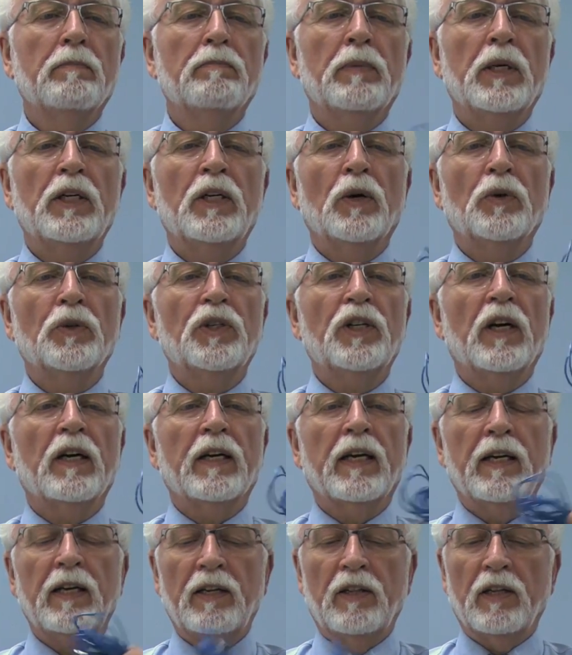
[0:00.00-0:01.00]
but don't
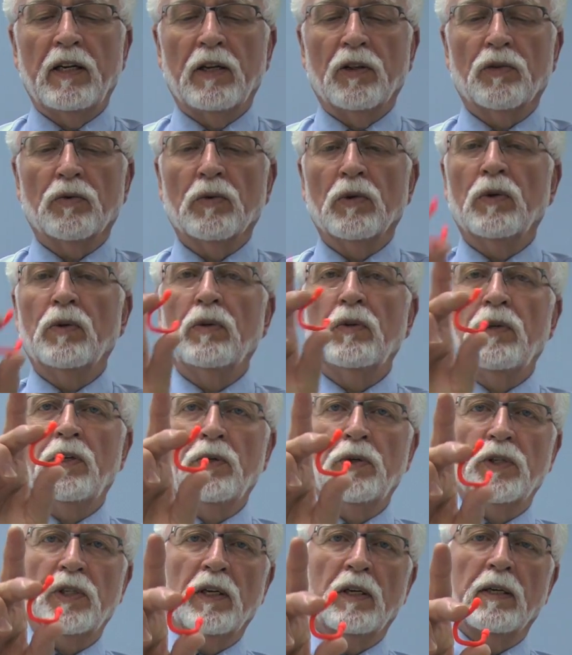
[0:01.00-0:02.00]
tuck anything through.
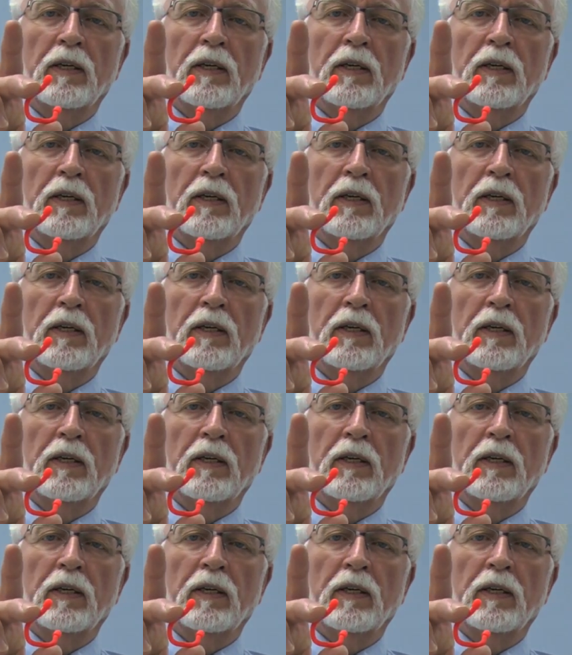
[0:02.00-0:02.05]
Use a